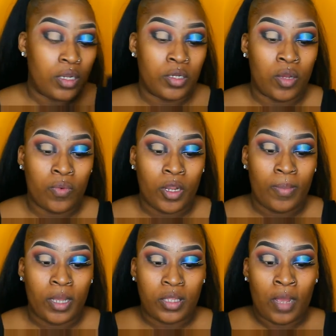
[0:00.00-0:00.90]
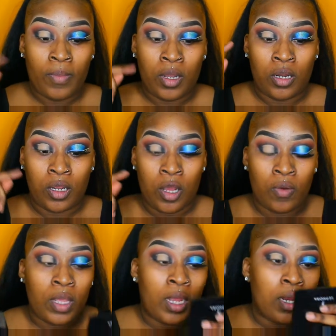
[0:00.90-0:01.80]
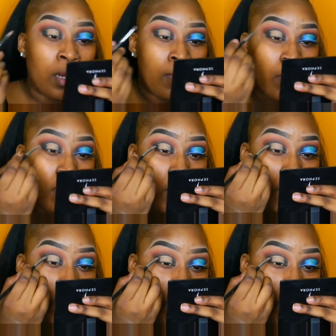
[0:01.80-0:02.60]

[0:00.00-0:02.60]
don't worry about that. I'm going to go in and I'm gonna